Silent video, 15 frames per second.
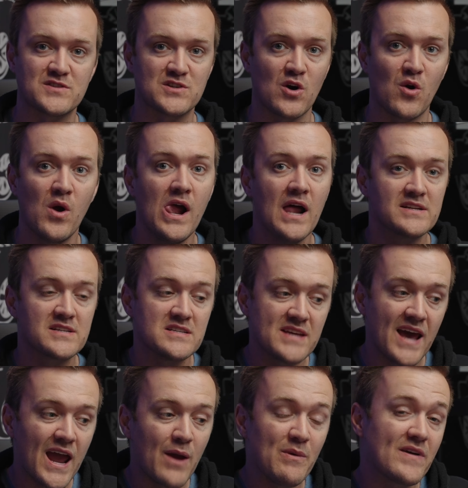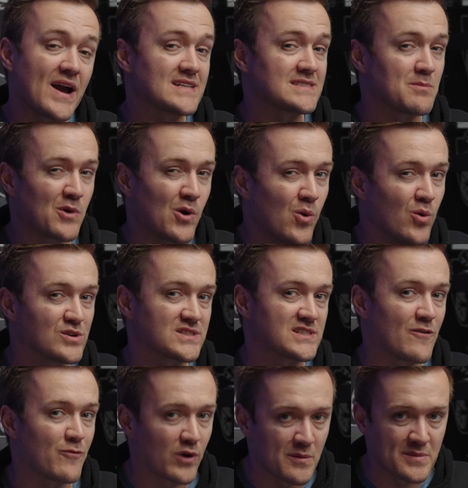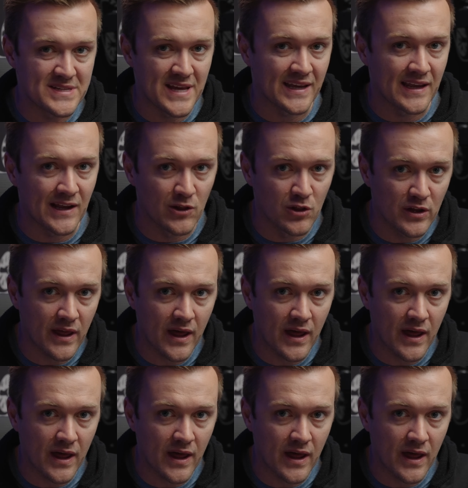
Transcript: So today we've got some cool stuff we're gonna be taking a look